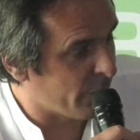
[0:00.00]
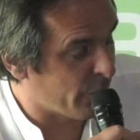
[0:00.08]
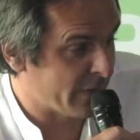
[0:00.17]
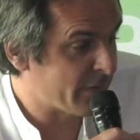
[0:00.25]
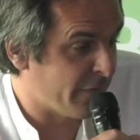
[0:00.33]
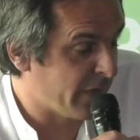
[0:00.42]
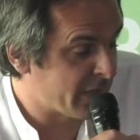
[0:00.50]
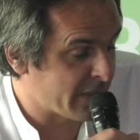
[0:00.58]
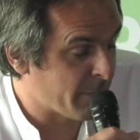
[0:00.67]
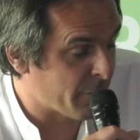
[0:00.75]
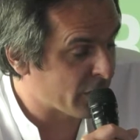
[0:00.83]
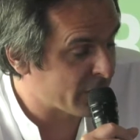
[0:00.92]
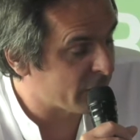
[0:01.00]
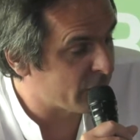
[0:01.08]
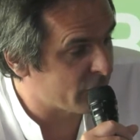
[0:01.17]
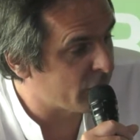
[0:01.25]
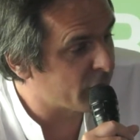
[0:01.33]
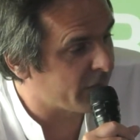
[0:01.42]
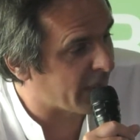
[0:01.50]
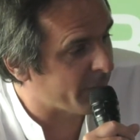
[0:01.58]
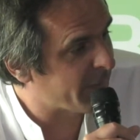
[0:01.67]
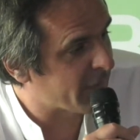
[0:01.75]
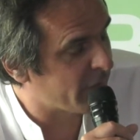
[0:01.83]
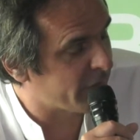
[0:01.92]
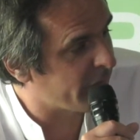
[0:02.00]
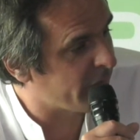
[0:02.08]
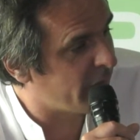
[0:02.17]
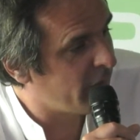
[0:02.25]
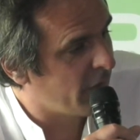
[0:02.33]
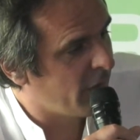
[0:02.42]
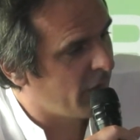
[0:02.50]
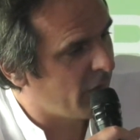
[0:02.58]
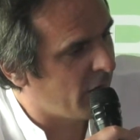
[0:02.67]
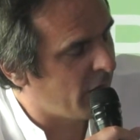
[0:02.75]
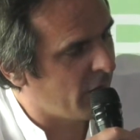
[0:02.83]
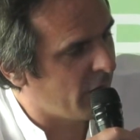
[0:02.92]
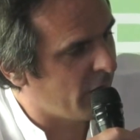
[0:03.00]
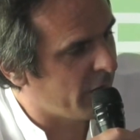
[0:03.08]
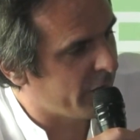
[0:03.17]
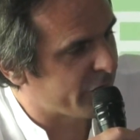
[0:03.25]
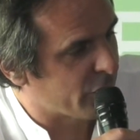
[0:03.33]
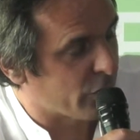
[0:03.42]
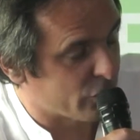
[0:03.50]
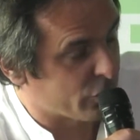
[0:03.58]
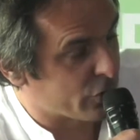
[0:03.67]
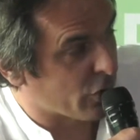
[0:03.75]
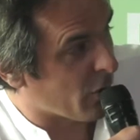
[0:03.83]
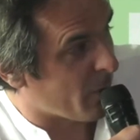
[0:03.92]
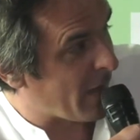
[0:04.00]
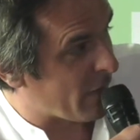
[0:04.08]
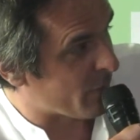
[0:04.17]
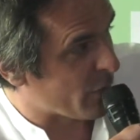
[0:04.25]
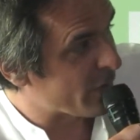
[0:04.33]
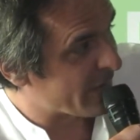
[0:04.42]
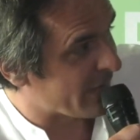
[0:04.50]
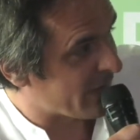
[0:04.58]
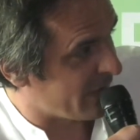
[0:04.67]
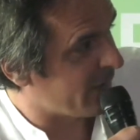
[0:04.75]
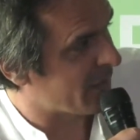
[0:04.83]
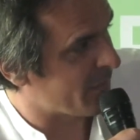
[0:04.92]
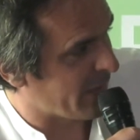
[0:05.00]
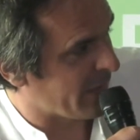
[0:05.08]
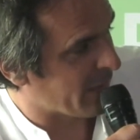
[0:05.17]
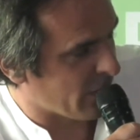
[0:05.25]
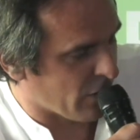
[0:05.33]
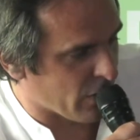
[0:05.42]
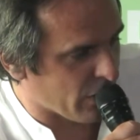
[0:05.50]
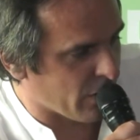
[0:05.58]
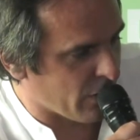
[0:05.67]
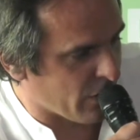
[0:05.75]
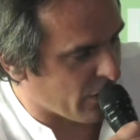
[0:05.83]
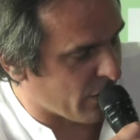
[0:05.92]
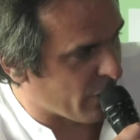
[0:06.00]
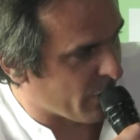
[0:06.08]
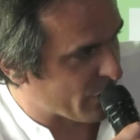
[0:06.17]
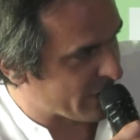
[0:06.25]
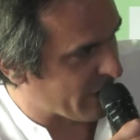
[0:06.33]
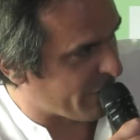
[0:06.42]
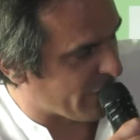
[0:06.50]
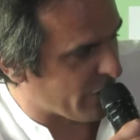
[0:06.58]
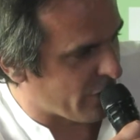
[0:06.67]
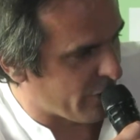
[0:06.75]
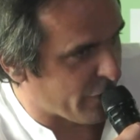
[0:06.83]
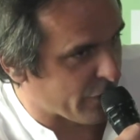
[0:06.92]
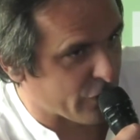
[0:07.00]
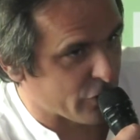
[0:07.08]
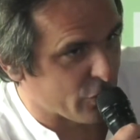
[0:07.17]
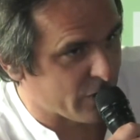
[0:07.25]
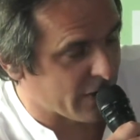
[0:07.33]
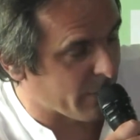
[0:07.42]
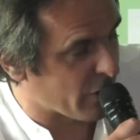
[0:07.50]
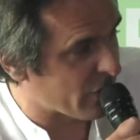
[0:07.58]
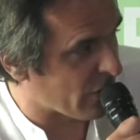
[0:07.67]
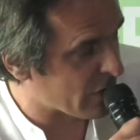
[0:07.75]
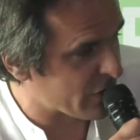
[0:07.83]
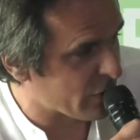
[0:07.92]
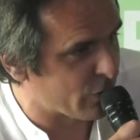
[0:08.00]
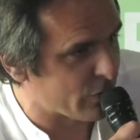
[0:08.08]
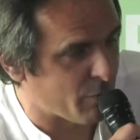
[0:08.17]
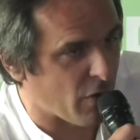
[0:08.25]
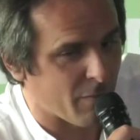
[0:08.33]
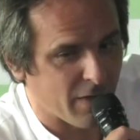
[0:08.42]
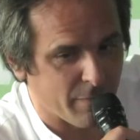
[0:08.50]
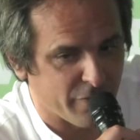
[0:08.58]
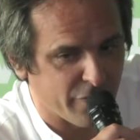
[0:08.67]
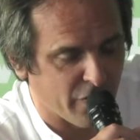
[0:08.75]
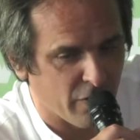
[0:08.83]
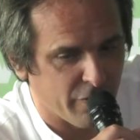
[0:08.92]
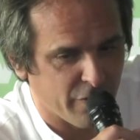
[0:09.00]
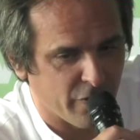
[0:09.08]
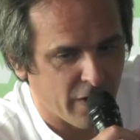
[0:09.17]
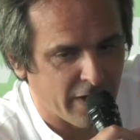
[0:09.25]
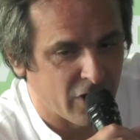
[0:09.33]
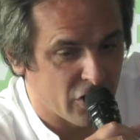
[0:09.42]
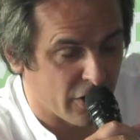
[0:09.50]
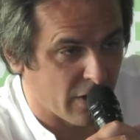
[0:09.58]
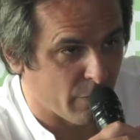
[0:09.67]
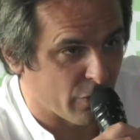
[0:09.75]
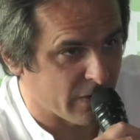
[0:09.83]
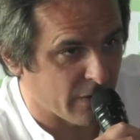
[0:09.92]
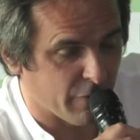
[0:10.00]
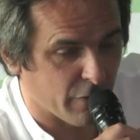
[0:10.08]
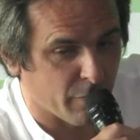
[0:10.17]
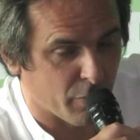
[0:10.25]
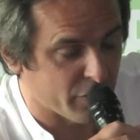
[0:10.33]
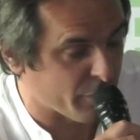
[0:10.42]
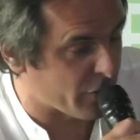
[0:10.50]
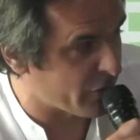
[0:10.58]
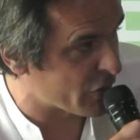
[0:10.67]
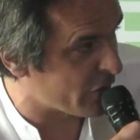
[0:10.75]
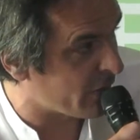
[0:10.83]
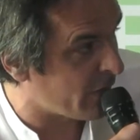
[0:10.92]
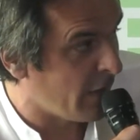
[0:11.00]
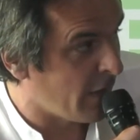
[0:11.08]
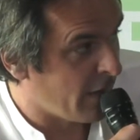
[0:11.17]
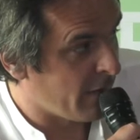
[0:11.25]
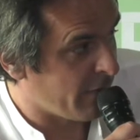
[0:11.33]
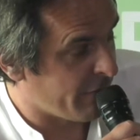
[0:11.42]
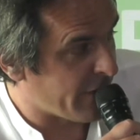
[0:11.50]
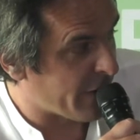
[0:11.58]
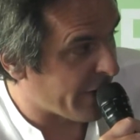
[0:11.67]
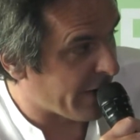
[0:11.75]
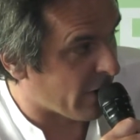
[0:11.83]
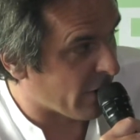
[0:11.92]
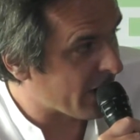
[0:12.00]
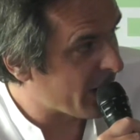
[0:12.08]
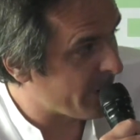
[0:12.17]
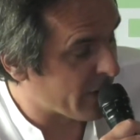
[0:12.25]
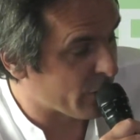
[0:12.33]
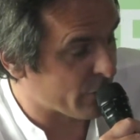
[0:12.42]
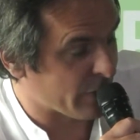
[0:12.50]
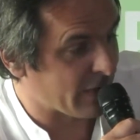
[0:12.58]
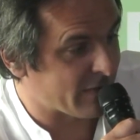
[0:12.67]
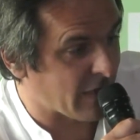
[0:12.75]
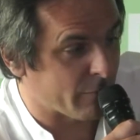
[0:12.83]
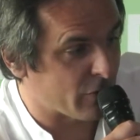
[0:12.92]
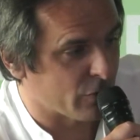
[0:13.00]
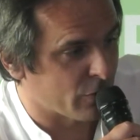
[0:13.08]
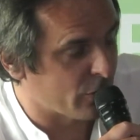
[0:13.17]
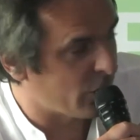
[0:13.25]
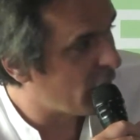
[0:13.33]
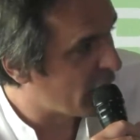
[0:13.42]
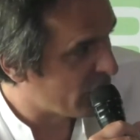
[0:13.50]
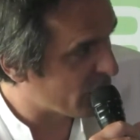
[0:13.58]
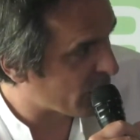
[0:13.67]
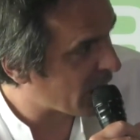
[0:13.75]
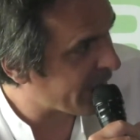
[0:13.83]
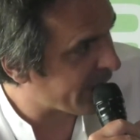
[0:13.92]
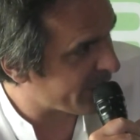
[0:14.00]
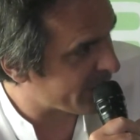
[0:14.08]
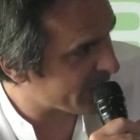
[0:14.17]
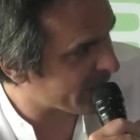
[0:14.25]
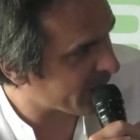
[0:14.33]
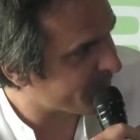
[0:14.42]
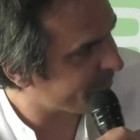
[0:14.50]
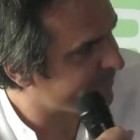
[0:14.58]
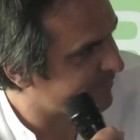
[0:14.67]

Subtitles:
it's important to know that, because so to talk about music, it means the music for the shooting, but also those problems of additional music for the post-production very early, because we need time to clear everything.